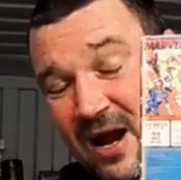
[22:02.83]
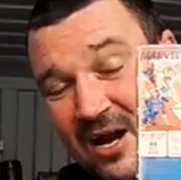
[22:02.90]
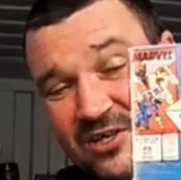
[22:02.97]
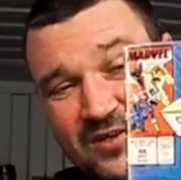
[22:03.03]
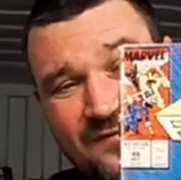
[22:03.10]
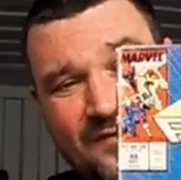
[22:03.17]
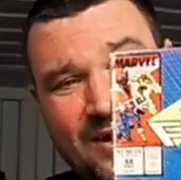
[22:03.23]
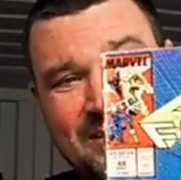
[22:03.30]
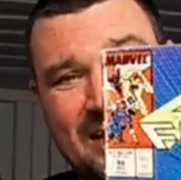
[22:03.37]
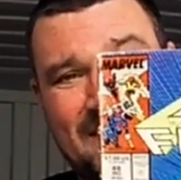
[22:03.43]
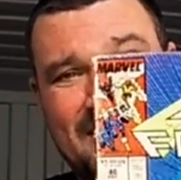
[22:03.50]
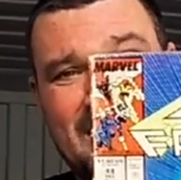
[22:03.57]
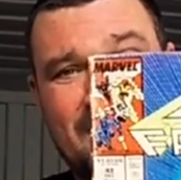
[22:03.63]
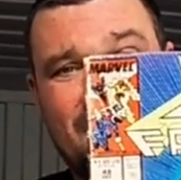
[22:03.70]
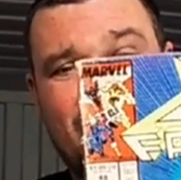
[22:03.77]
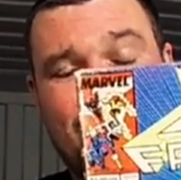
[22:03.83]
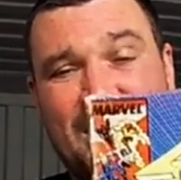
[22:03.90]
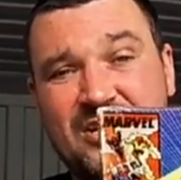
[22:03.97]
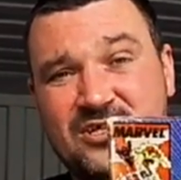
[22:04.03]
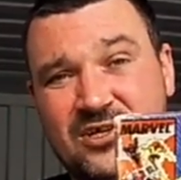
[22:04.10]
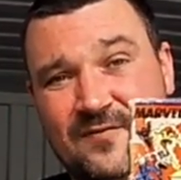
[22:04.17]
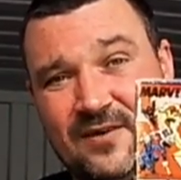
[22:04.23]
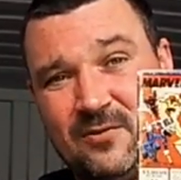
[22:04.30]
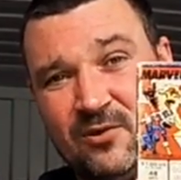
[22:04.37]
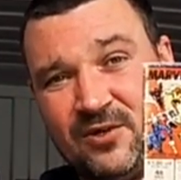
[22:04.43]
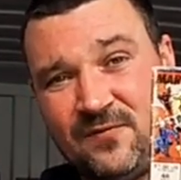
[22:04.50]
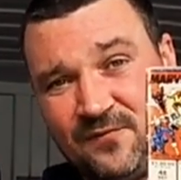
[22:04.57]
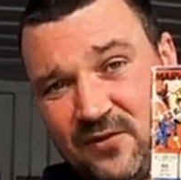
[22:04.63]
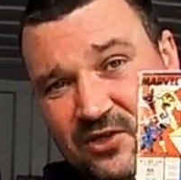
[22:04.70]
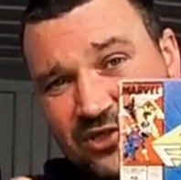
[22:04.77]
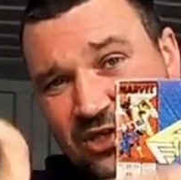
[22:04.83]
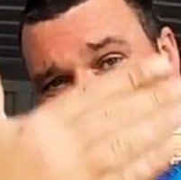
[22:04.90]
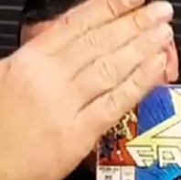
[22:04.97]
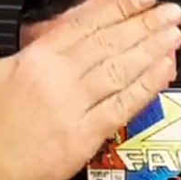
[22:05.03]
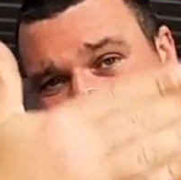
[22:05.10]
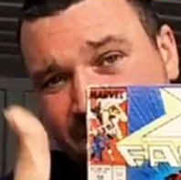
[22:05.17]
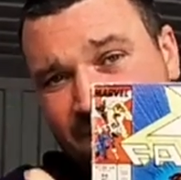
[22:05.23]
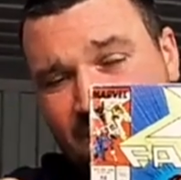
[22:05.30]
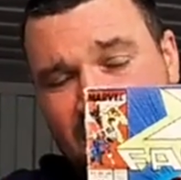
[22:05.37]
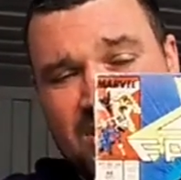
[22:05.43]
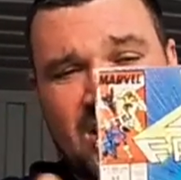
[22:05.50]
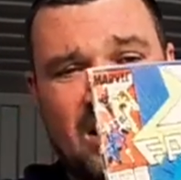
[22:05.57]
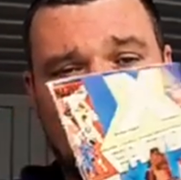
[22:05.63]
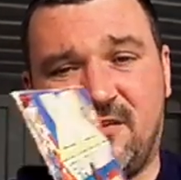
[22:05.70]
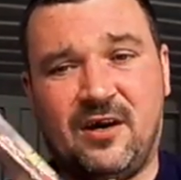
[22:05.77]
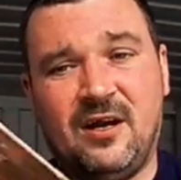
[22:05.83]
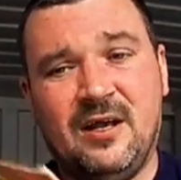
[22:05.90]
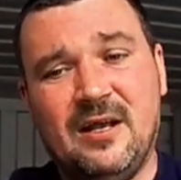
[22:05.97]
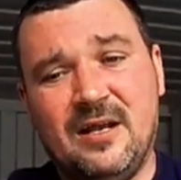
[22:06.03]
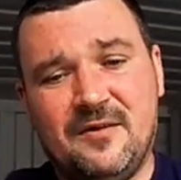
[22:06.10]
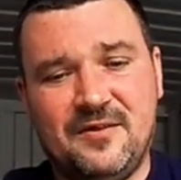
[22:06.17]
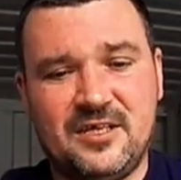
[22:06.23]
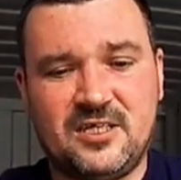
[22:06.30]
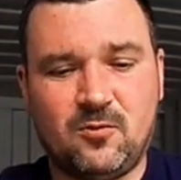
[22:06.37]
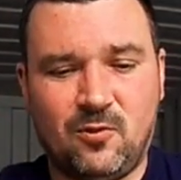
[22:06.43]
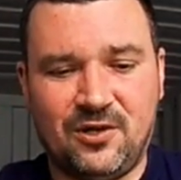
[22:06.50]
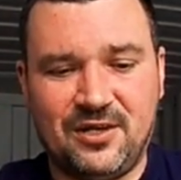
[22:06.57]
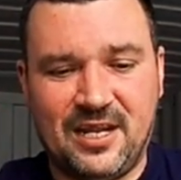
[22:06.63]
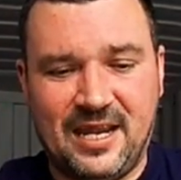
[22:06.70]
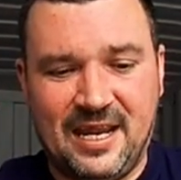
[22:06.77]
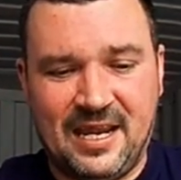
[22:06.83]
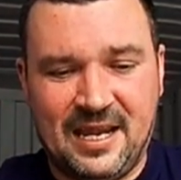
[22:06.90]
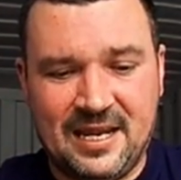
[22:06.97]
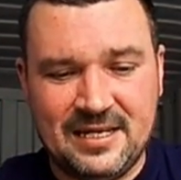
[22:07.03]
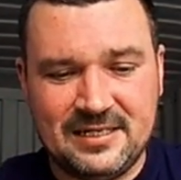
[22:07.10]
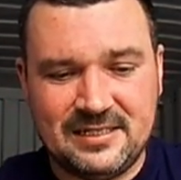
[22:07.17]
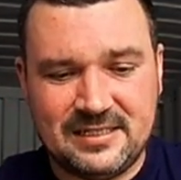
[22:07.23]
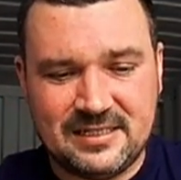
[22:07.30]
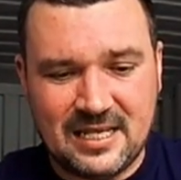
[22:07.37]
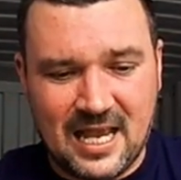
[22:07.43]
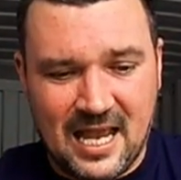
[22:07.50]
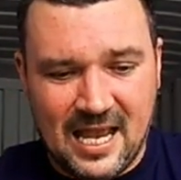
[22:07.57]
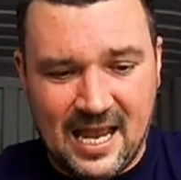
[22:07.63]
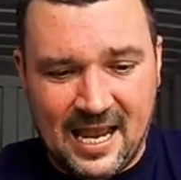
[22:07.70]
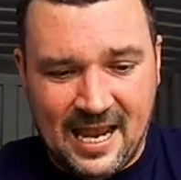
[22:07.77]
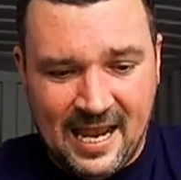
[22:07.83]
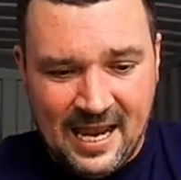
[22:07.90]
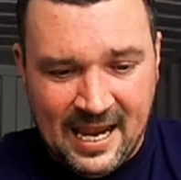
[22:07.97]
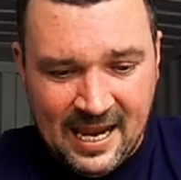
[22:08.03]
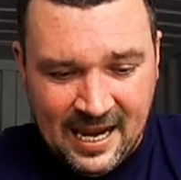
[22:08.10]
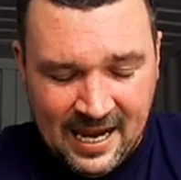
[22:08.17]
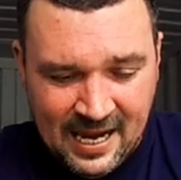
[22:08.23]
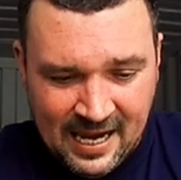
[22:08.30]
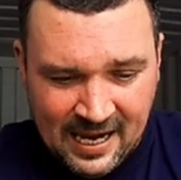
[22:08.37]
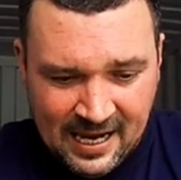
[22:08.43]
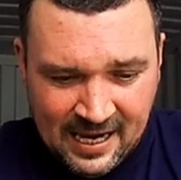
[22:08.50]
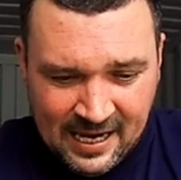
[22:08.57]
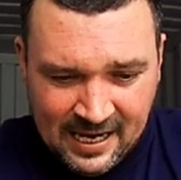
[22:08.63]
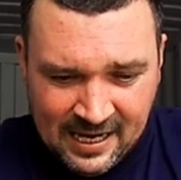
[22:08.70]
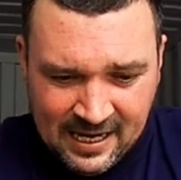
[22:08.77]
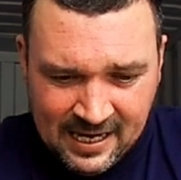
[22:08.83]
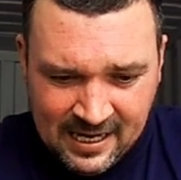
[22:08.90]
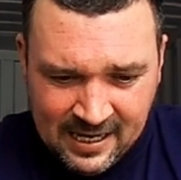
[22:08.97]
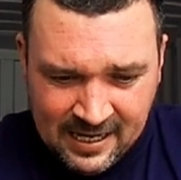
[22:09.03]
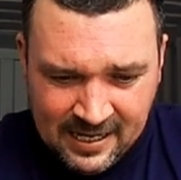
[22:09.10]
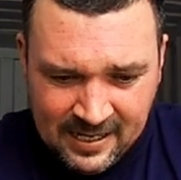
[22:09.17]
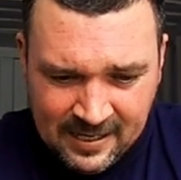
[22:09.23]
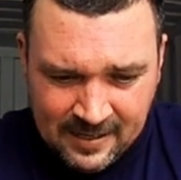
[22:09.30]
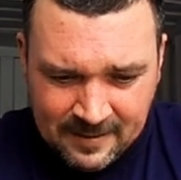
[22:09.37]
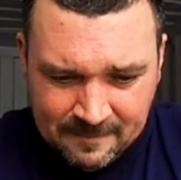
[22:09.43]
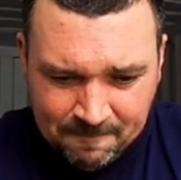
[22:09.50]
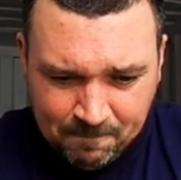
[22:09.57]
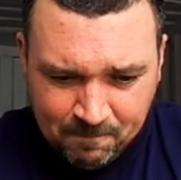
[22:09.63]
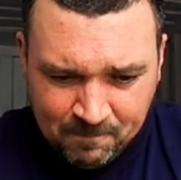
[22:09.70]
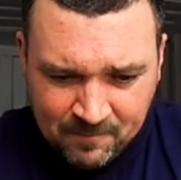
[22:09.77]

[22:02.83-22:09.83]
How do you find out the information of it? Well, first you look at the front cover. This one is a...